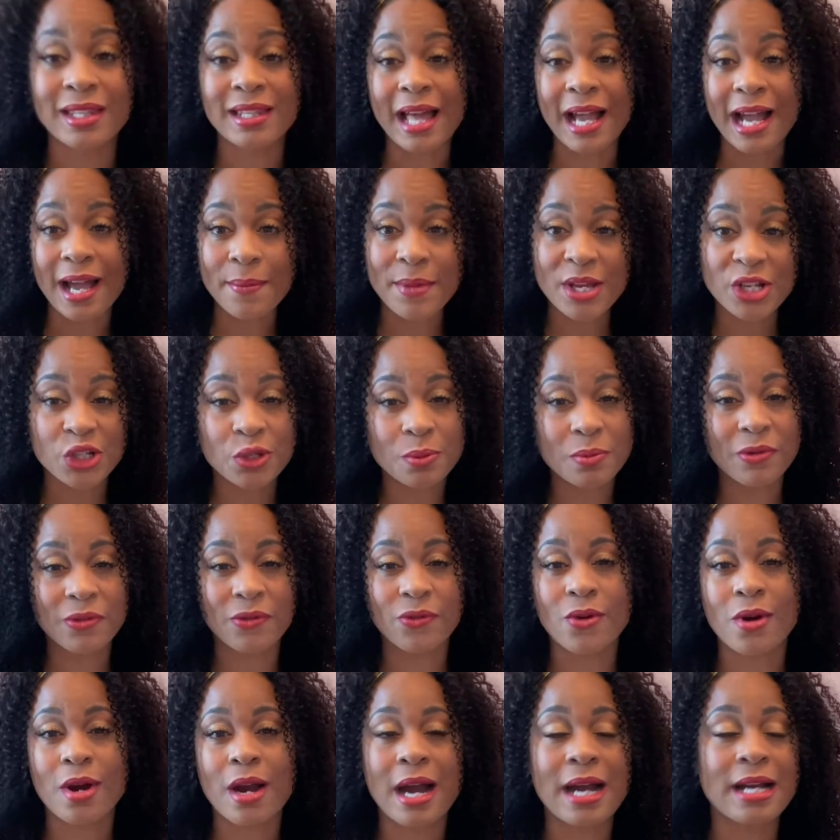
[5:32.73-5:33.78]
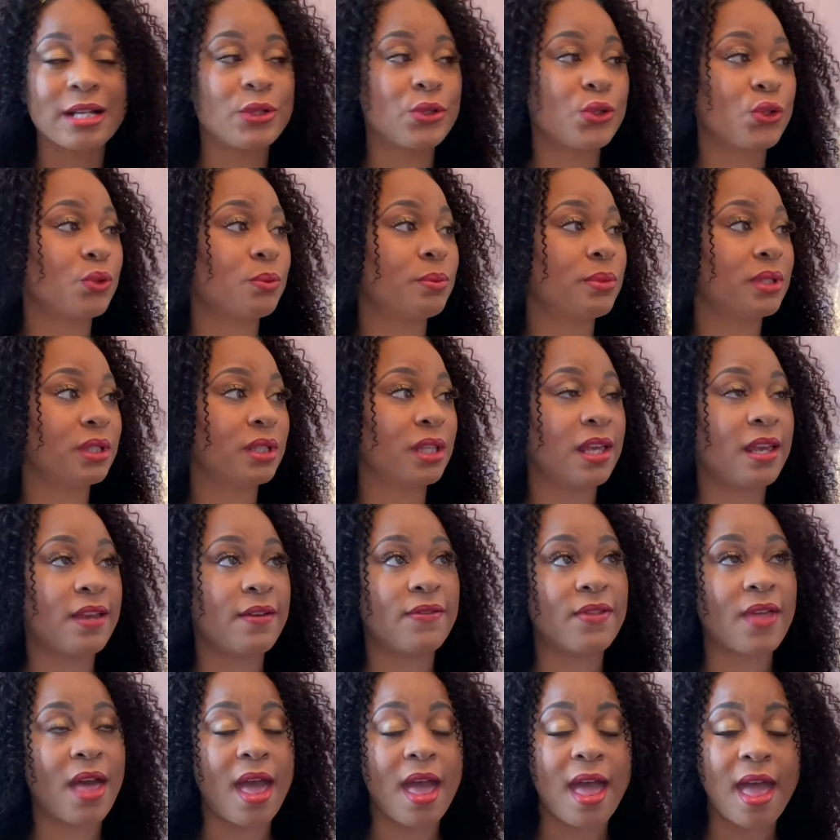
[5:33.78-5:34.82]
I mentioned before, I do believe
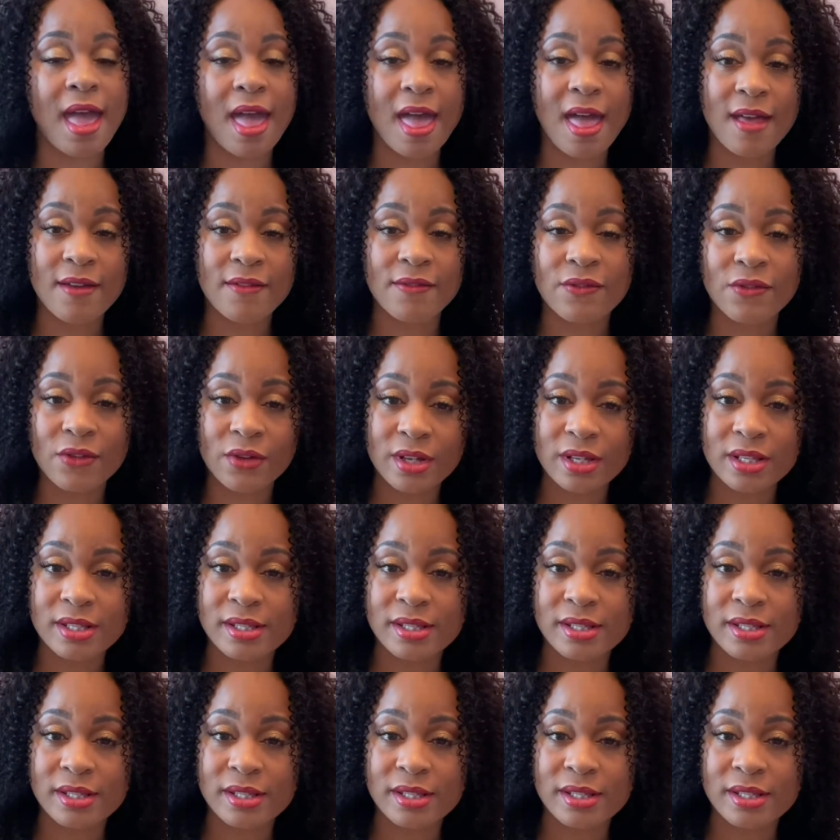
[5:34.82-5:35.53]
that everyone